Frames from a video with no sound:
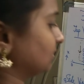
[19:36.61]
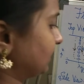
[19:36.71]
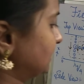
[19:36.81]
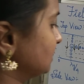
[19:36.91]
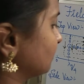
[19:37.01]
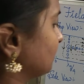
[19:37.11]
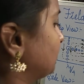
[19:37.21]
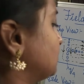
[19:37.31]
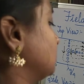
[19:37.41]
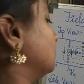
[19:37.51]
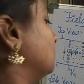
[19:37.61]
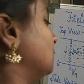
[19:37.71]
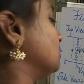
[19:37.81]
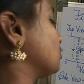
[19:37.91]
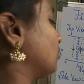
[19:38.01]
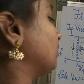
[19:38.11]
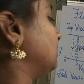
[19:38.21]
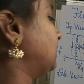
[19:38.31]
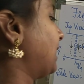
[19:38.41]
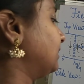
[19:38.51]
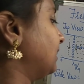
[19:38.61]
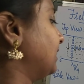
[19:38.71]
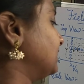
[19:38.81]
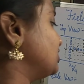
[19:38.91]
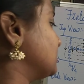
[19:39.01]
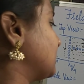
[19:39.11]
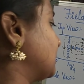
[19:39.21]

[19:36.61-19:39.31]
lines will be seen. So at the edges I